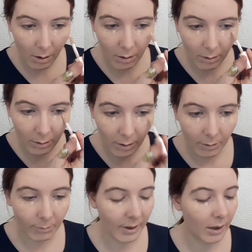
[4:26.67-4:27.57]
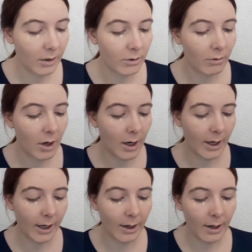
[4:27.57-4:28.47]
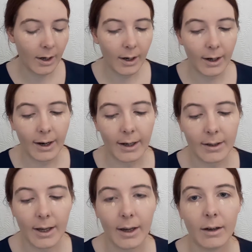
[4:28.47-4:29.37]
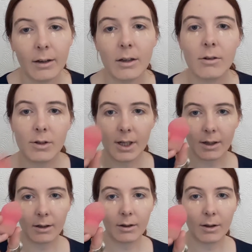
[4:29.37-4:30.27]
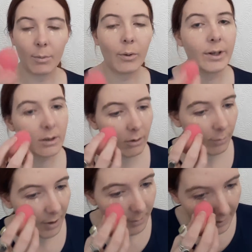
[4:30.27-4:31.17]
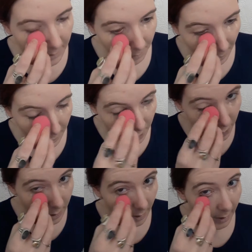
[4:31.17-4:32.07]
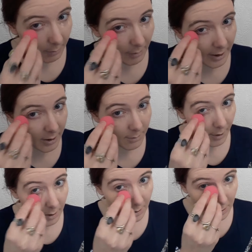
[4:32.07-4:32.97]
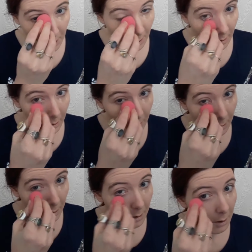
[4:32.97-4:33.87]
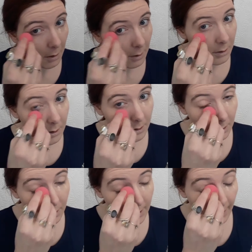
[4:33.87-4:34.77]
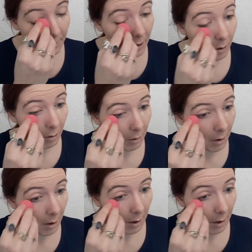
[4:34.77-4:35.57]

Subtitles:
on my under eye, and then using the point of my blender sponge, just dab it on